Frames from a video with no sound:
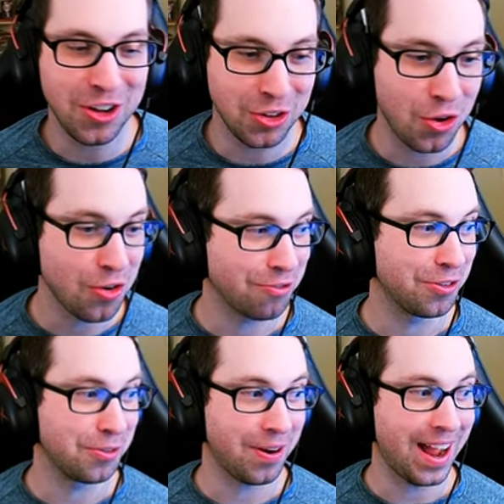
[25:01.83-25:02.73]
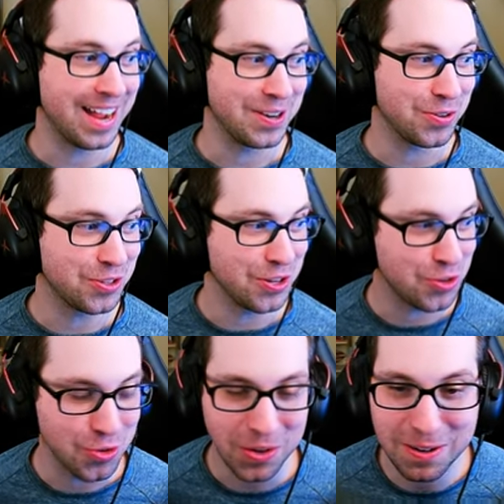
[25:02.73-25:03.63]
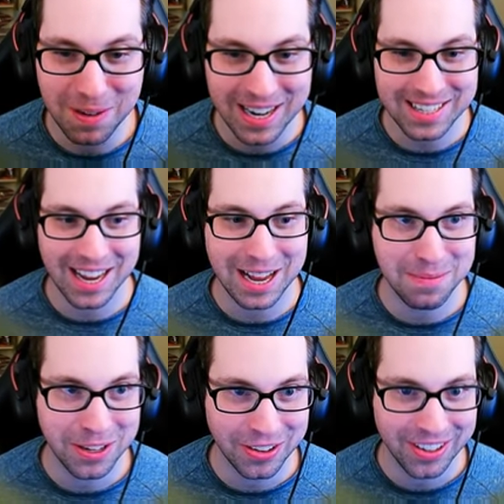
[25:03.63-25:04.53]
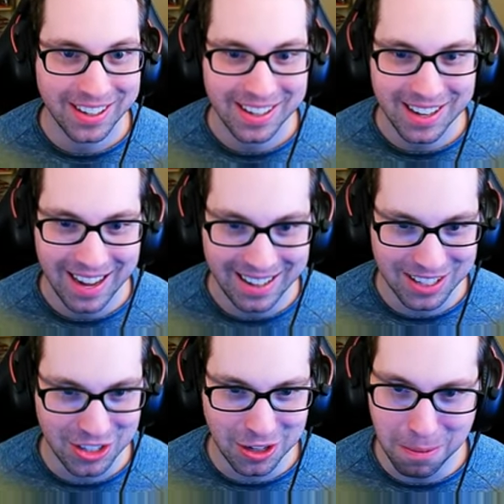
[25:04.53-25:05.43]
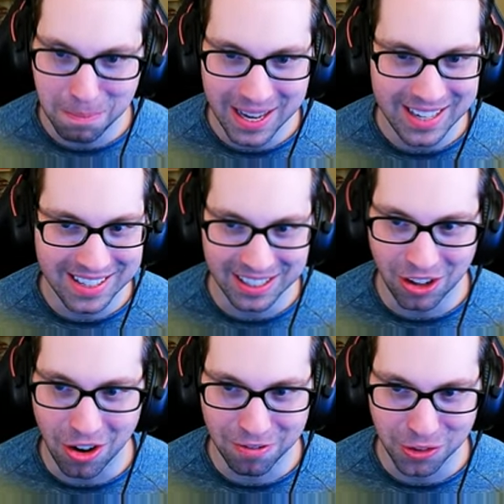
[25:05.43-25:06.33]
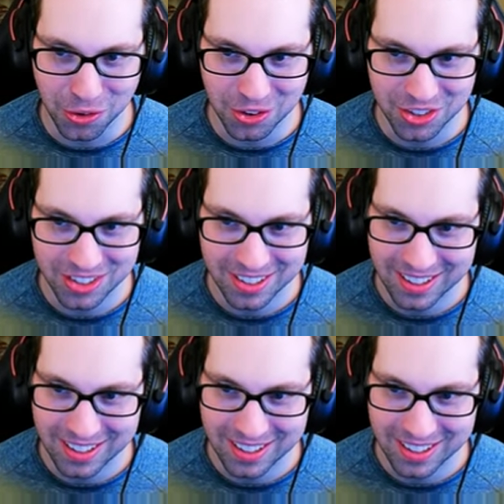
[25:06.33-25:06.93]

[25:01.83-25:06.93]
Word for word: along for the ride, just enjoying my time here at this amazing golf course.